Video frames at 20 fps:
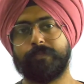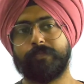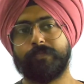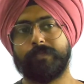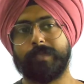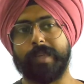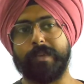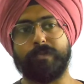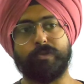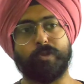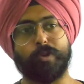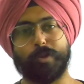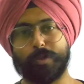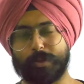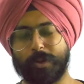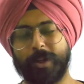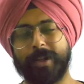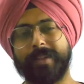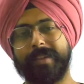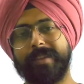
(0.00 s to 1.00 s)
If you
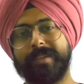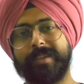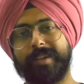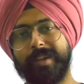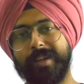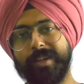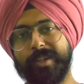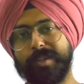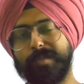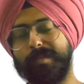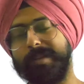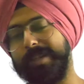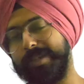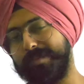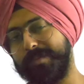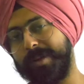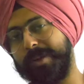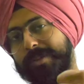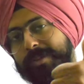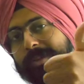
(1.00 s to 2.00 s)
enjoyed this class, please
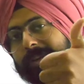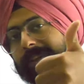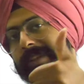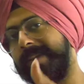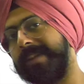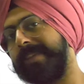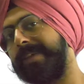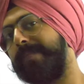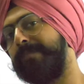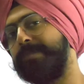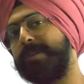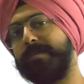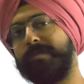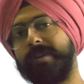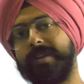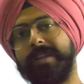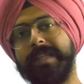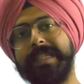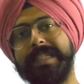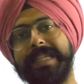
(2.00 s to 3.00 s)
make sure you hit that thumbs up
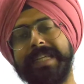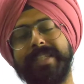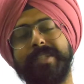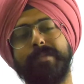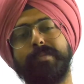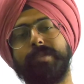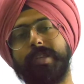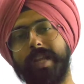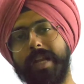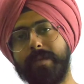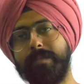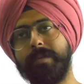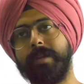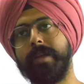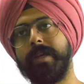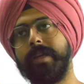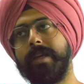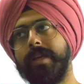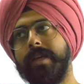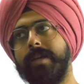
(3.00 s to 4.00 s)
button. Stay subscribed
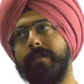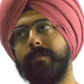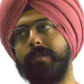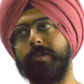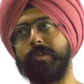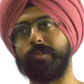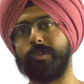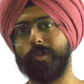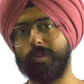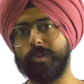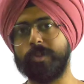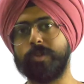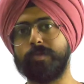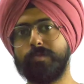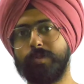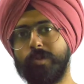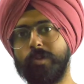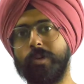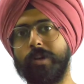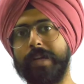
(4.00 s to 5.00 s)
because lots
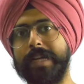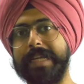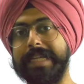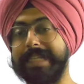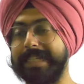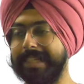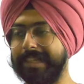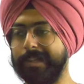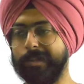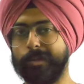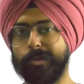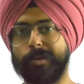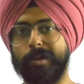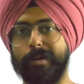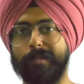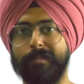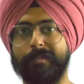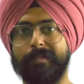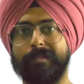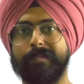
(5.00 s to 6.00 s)
more is still to
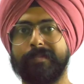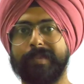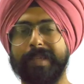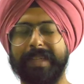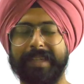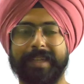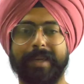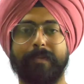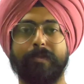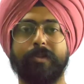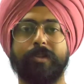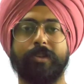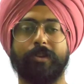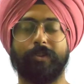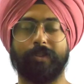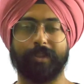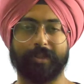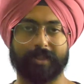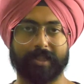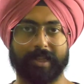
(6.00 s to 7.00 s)
come in chemistry
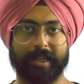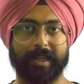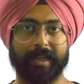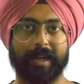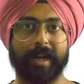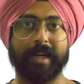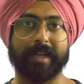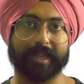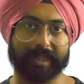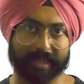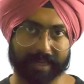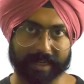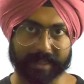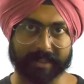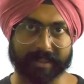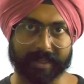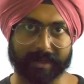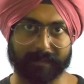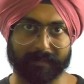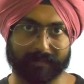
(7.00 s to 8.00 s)
on this channel. Until next
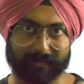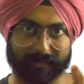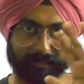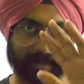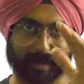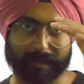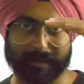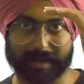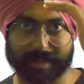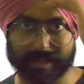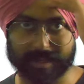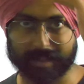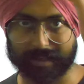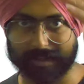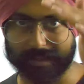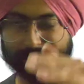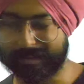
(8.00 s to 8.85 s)
time, bye bye, take care.